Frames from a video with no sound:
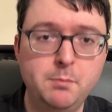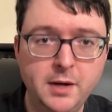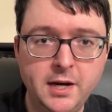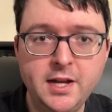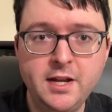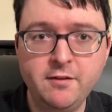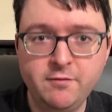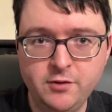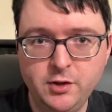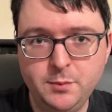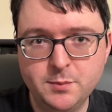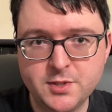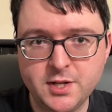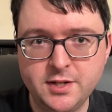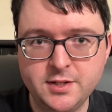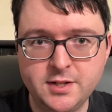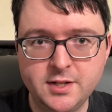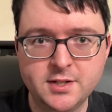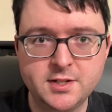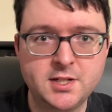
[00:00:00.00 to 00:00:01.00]
buying films on
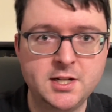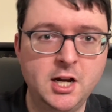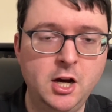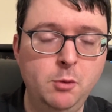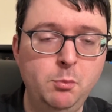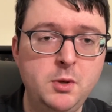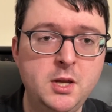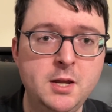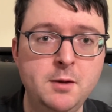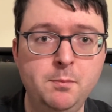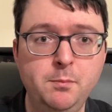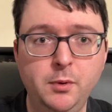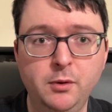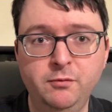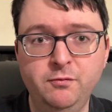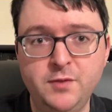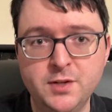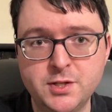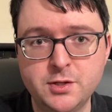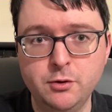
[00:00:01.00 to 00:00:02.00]
disc to help keep both
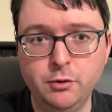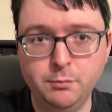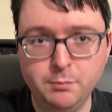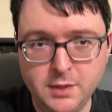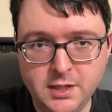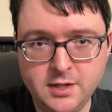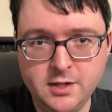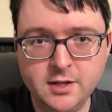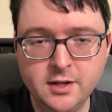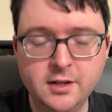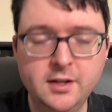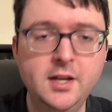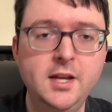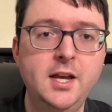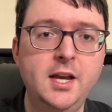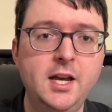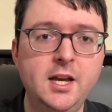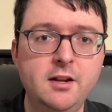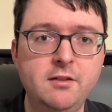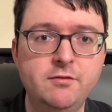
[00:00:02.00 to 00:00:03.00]
physical media
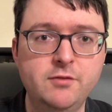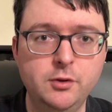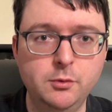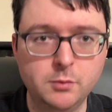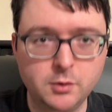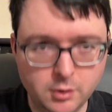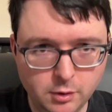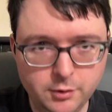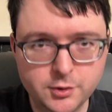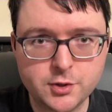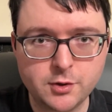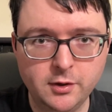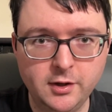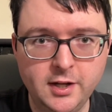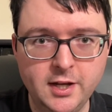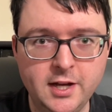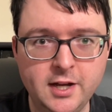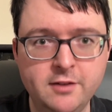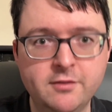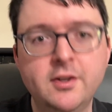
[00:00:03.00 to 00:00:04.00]
and film culture
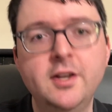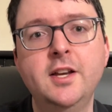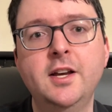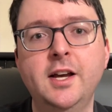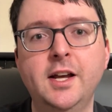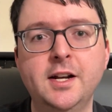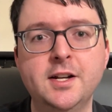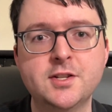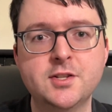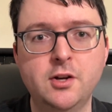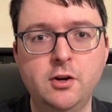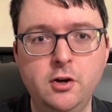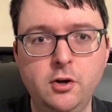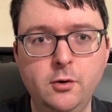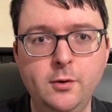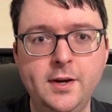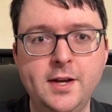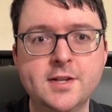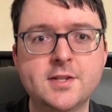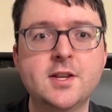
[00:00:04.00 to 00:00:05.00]
alive. And as
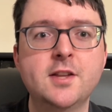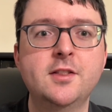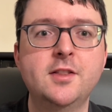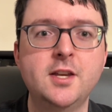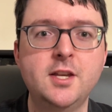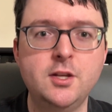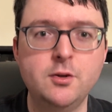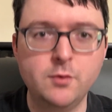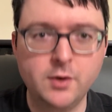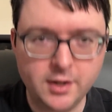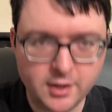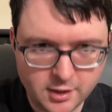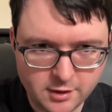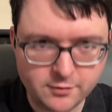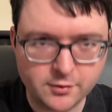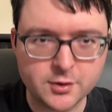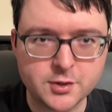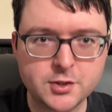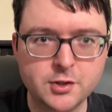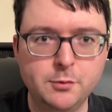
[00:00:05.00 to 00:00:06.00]
always, thank you
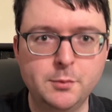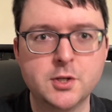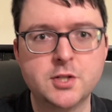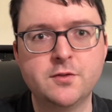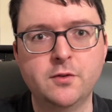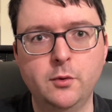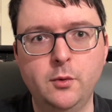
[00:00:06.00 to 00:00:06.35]
ever so much for